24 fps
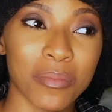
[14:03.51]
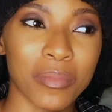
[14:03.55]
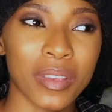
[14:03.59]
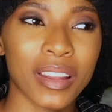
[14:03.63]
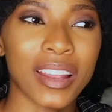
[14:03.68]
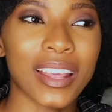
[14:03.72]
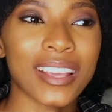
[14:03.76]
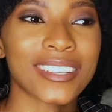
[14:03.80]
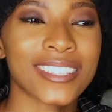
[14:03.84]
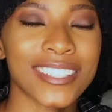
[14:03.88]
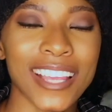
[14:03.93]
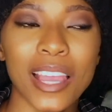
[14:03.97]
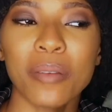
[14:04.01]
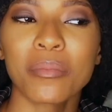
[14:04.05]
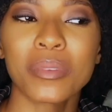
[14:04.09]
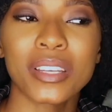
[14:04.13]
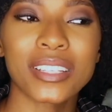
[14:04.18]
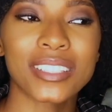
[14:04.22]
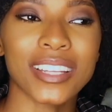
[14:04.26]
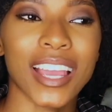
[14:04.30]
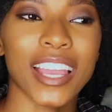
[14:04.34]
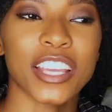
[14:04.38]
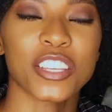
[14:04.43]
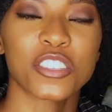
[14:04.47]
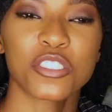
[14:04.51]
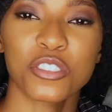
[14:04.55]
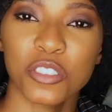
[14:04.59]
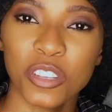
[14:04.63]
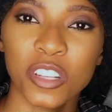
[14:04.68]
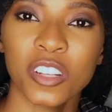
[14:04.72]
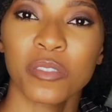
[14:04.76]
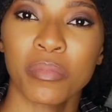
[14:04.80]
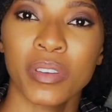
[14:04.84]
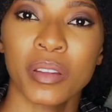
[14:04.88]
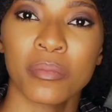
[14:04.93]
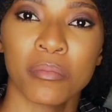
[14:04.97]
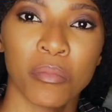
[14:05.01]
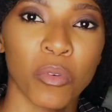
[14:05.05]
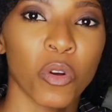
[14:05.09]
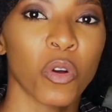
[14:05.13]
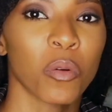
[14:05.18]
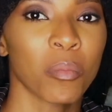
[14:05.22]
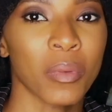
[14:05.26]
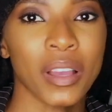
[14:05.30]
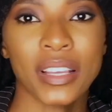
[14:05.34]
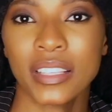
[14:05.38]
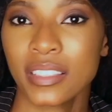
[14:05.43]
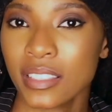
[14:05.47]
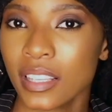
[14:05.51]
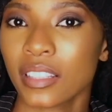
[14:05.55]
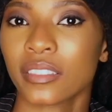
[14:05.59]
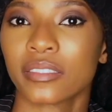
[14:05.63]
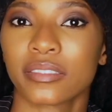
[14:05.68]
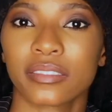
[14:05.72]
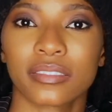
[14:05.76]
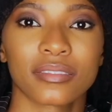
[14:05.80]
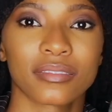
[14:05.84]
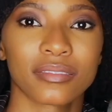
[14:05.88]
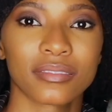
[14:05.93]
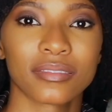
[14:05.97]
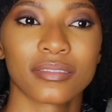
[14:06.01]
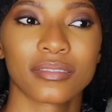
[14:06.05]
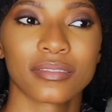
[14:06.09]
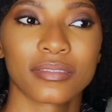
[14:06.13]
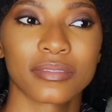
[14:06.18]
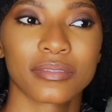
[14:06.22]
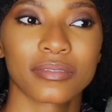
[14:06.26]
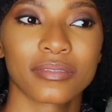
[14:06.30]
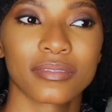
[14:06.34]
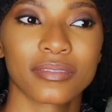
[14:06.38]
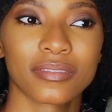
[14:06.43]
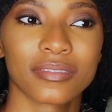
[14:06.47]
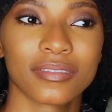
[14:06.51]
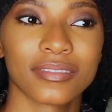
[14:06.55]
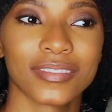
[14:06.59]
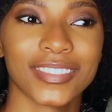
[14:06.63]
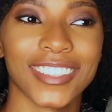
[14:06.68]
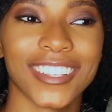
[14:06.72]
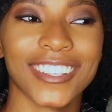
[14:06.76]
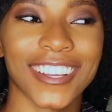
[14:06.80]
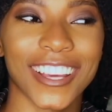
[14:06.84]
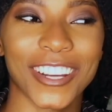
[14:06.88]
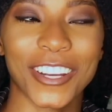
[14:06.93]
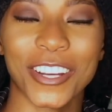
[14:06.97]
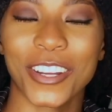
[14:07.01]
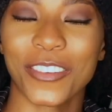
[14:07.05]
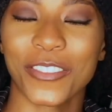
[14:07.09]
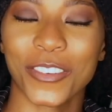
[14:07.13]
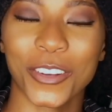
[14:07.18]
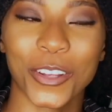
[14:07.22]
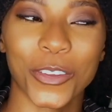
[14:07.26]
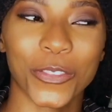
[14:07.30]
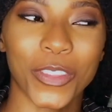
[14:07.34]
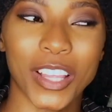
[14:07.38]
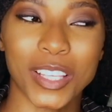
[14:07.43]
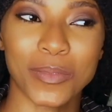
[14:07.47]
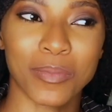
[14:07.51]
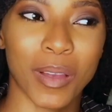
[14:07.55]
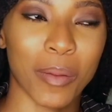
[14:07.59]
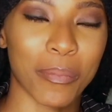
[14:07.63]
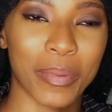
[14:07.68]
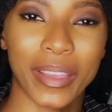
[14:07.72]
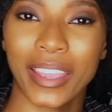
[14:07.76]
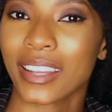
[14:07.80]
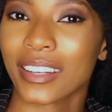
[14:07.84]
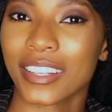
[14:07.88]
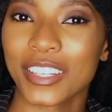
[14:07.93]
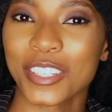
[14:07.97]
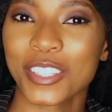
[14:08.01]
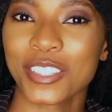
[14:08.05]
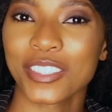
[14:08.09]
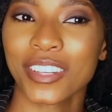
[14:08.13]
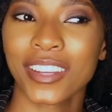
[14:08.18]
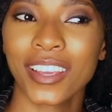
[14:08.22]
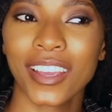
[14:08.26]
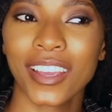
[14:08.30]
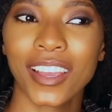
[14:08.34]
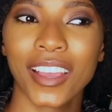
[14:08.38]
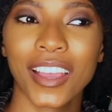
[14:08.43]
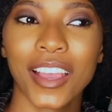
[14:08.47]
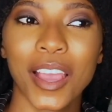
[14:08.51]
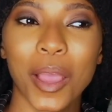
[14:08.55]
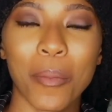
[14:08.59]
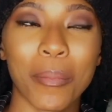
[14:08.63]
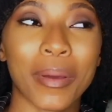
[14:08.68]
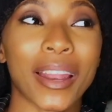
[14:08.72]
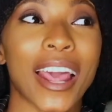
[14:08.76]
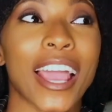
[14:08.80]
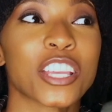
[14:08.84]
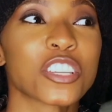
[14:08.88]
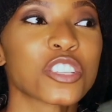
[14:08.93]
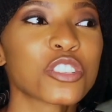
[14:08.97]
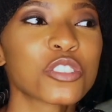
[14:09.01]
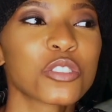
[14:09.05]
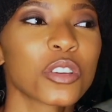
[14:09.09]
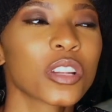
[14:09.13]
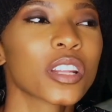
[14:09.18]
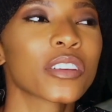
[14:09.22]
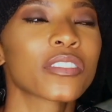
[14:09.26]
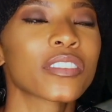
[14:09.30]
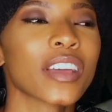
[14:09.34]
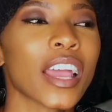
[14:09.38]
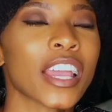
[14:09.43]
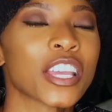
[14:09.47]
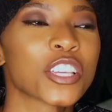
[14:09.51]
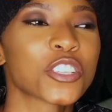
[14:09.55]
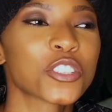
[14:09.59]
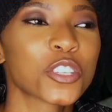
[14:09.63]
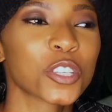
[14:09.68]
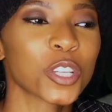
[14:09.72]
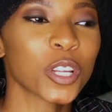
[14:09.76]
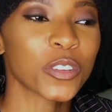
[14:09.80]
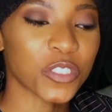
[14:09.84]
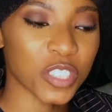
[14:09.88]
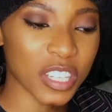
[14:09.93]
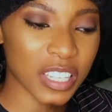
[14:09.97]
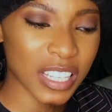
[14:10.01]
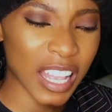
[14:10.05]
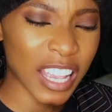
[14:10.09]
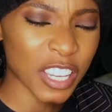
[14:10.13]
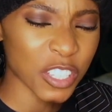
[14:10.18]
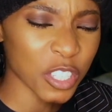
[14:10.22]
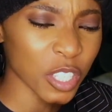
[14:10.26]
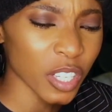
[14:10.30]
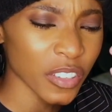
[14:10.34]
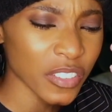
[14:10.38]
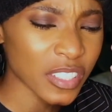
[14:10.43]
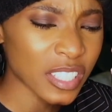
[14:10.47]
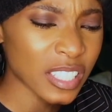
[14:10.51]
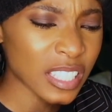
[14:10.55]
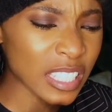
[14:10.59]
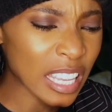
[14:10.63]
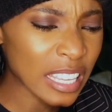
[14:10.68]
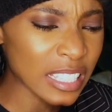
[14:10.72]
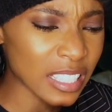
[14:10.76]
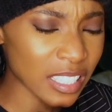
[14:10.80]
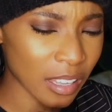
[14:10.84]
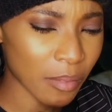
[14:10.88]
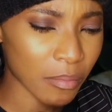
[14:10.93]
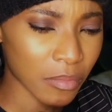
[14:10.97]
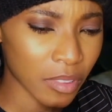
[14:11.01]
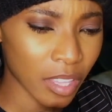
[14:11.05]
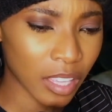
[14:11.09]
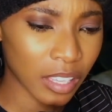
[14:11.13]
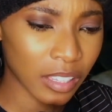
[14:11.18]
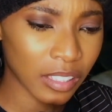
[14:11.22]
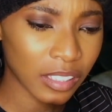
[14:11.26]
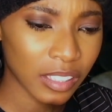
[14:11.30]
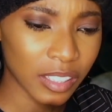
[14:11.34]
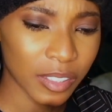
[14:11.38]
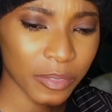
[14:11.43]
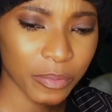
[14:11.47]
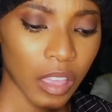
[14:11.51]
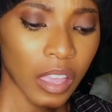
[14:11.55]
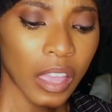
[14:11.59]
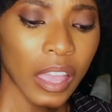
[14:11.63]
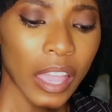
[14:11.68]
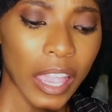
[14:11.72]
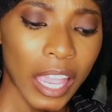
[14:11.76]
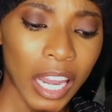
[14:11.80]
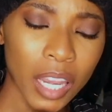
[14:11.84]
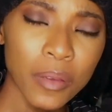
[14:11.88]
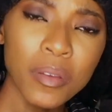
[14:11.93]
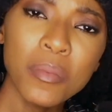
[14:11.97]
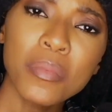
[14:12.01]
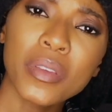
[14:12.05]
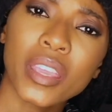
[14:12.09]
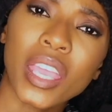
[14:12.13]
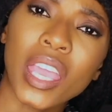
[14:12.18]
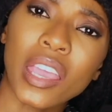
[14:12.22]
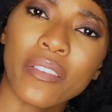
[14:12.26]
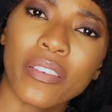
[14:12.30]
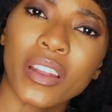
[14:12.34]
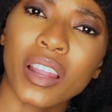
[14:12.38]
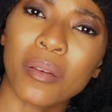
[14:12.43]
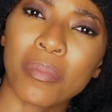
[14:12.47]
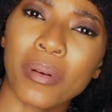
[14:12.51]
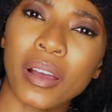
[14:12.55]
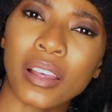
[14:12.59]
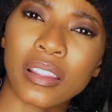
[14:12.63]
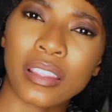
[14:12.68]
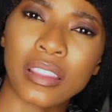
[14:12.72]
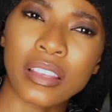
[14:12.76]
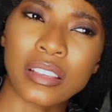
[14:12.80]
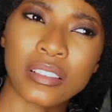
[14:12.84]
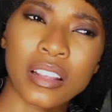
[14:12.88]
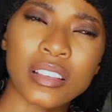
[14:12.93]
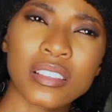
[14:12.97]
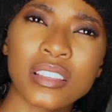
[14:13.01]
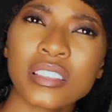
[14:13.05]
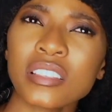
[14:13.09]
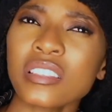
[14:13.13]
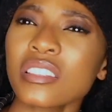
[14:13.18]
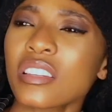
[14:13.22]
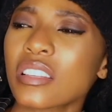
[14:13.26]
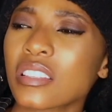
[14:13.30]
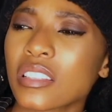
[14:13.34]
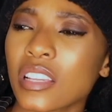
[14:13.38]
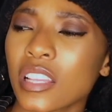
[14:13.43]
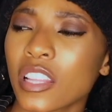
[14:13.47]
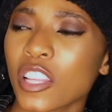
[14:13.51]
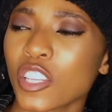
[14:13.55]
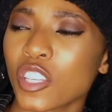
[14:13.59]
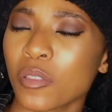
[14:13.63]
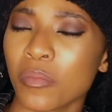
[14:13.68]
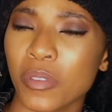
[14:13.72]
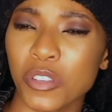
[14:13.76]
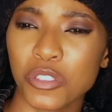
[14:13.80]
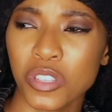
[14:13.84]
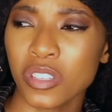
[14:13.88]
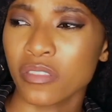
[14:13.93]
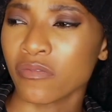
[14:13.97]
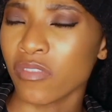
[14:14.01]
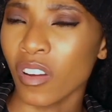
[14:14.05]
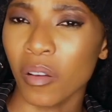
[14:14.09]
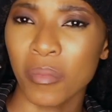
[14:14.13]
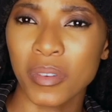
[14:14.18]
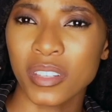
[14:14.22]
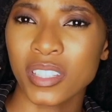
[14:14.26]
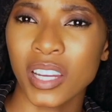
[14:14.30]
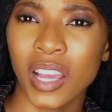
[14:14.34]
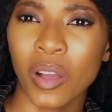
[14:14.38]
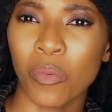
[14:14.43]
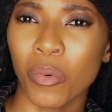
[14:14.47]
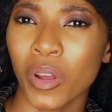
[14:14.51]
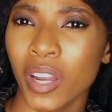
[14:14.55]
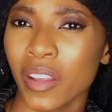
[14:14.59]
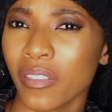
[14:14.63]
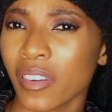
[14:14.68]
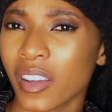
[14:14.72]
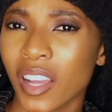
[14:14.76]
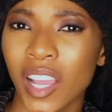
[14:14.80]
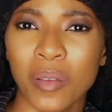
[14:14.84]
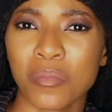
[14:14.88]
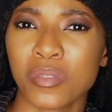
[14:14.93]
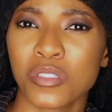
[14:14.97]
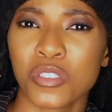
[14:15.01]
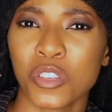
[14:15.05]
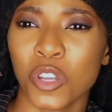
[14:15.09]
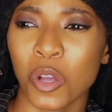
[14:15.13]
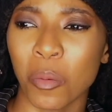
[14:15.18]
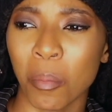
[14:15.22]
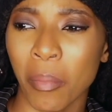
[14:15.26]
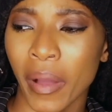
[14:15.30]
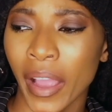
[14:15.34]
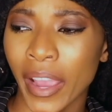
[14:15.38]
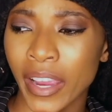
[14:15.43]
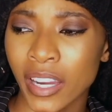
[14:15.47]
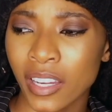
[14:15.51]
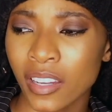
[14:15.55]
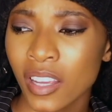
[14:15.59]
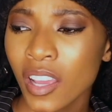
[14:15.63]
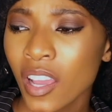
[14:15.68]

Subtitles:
be like, damn it, I should have been more myself? I don't even know if that's proper English, but I should have said something. And let me be careful about this. This isn't to say that you must just vomit out whatever comes to your mind